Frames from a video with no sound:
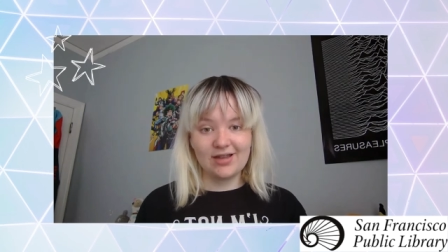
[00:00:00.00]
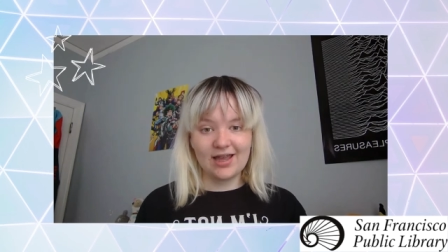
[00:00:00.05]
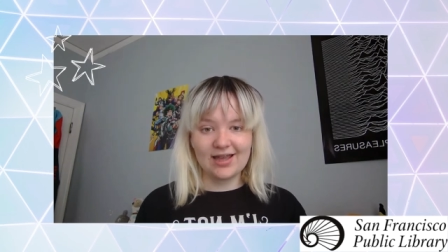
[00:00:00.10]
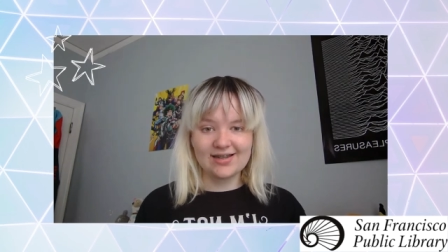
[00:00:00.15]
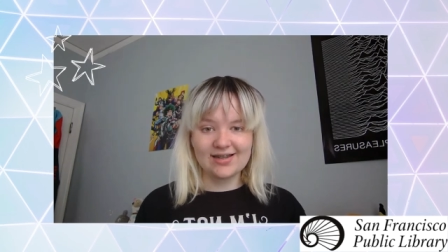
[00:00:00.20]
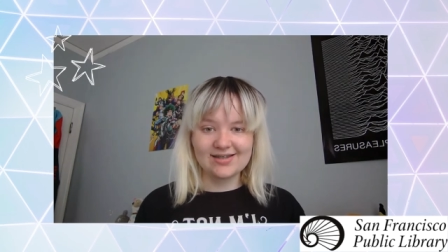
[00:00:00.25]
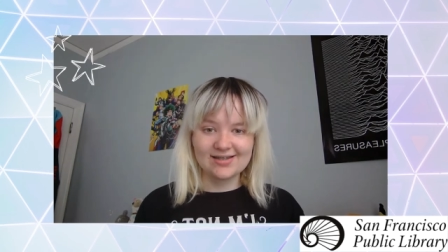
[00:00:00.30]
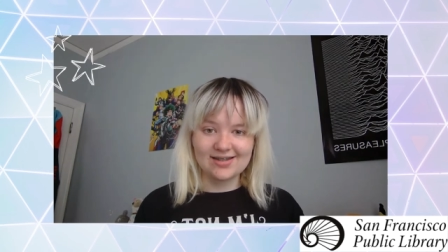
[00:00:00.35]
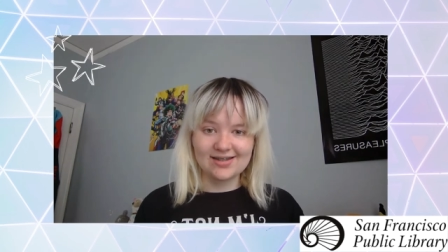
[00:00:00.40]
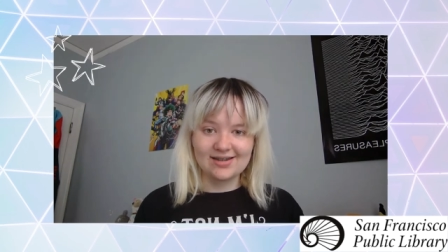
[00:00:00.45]

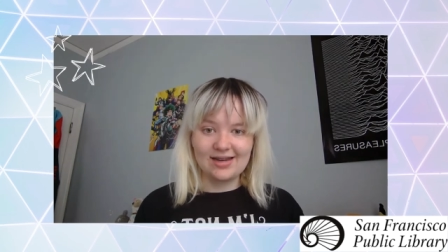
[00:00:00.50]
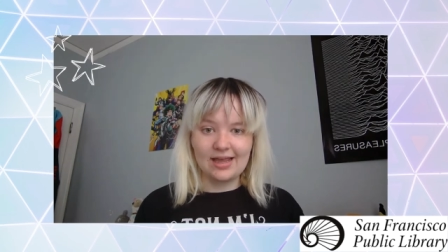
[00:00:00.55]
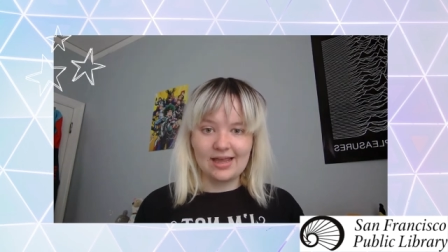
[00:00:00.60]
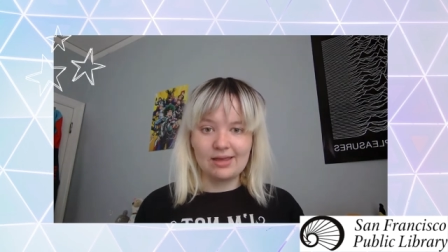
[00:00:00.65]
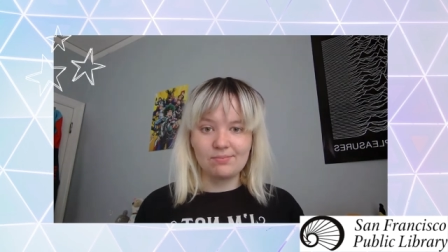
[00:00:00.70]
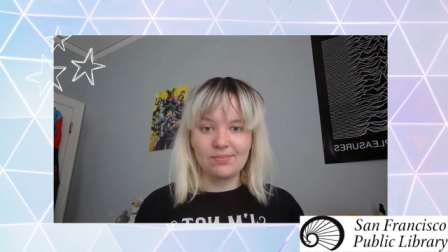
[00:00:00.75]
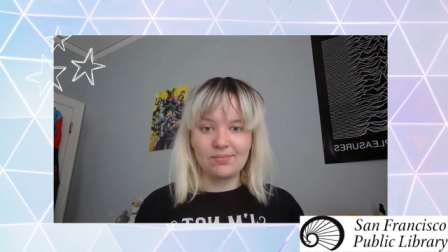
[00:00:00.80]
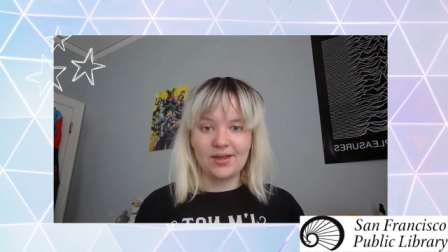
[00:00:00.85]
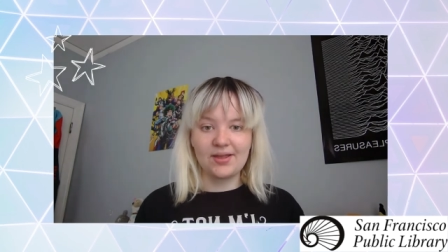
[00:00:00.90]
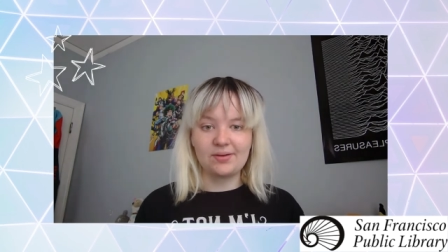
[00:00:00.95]
as the
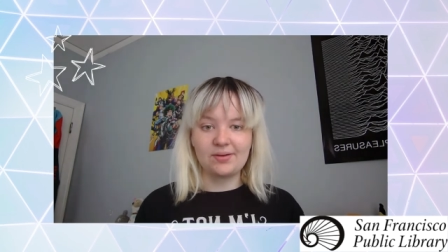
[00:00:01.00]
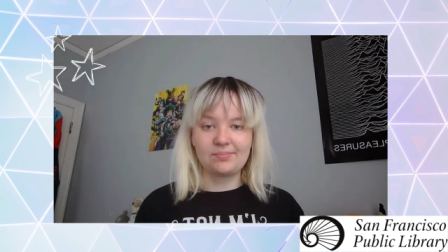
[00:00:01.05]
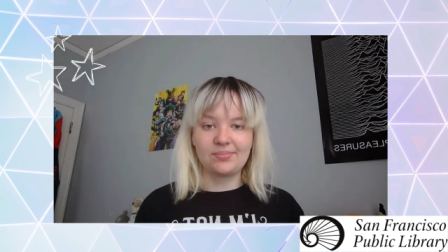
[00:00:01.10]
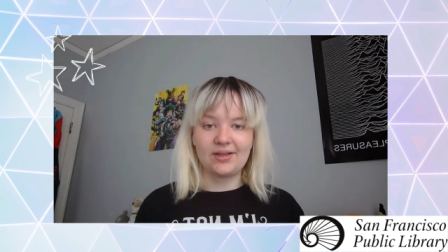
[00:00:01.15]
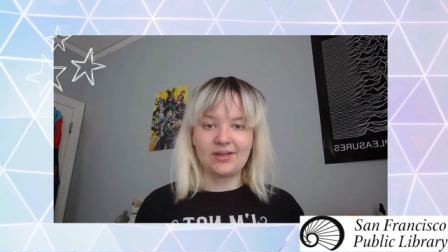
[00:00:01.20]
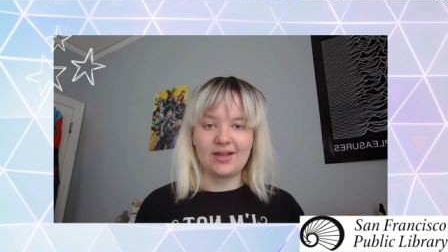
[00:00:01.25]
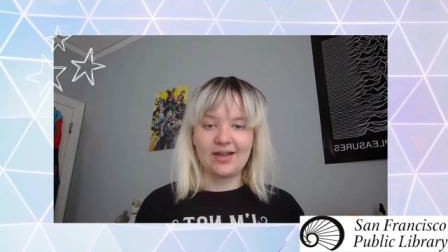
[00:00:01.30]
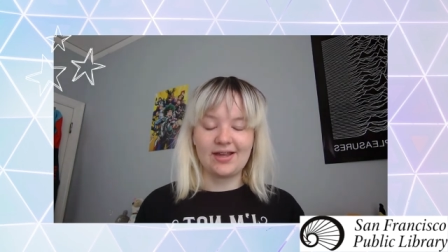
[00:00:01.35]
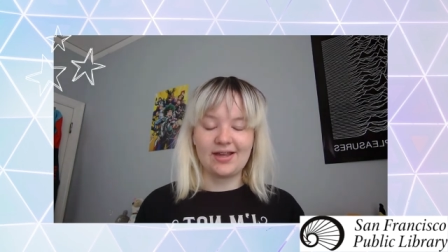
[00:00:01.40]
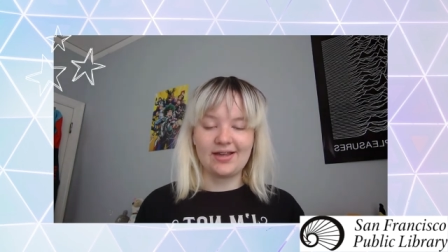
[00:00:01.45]
name might
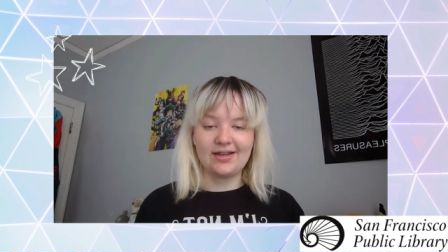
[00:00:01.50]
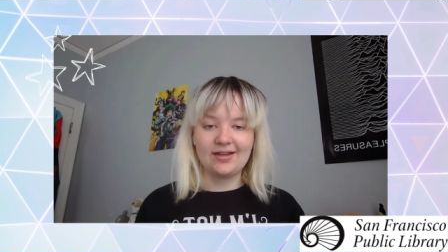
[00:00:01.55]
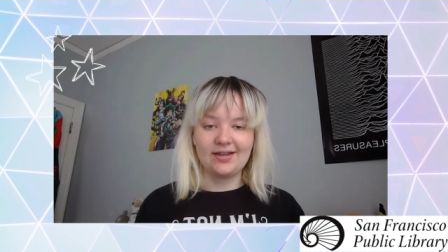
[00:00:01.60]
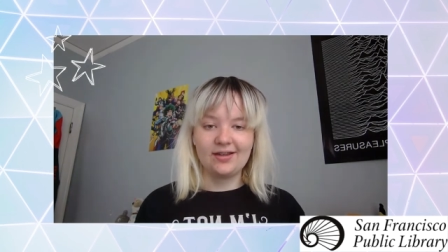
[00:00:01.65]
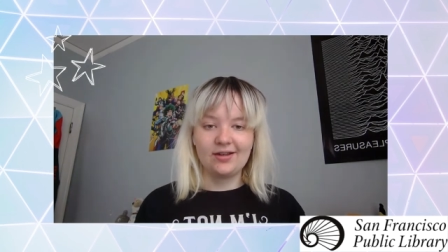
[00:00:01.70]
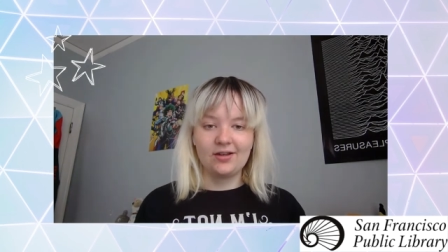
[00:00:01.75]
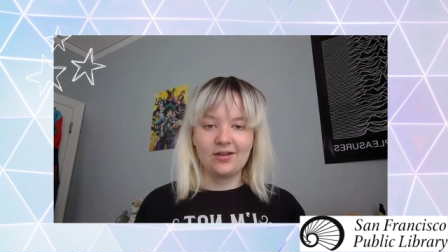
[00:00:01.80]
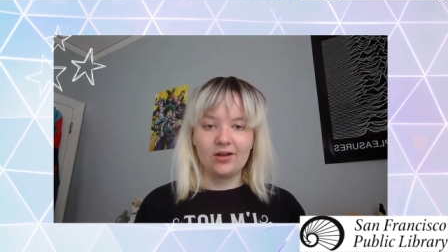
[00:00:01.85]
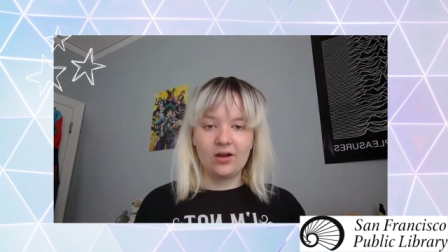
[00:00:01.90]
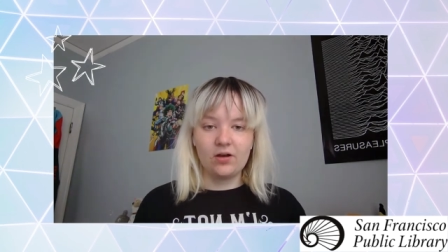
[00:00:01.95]
imply,
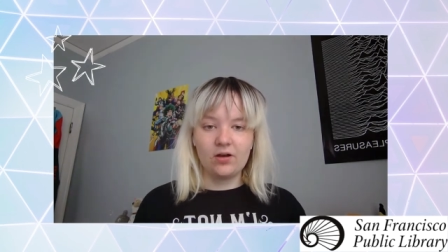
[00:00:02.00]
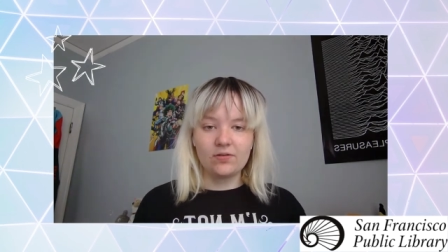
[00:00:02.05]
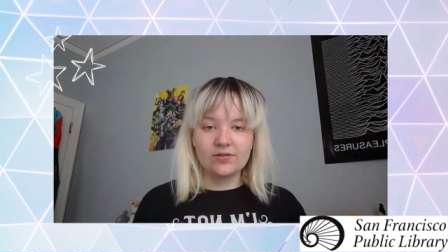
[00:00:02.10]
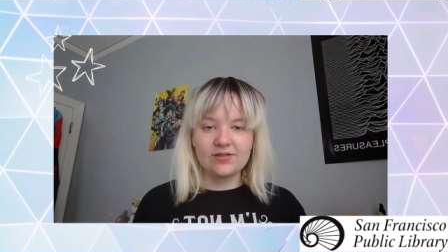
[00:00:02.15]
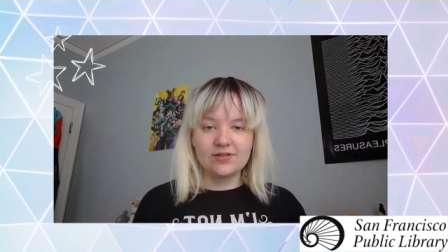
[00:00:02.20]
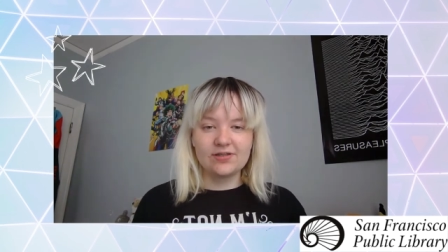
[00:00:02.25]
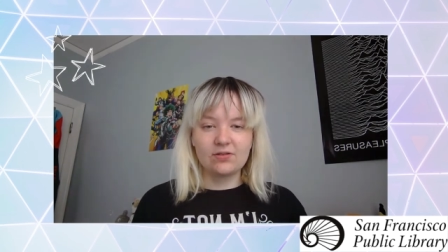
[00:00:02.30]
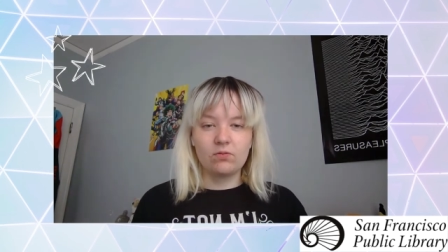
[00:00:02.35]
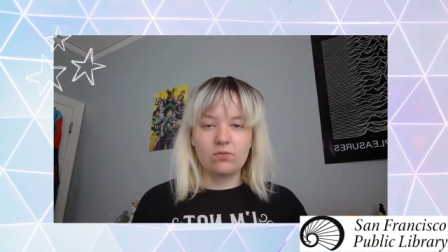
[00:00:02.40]
hosts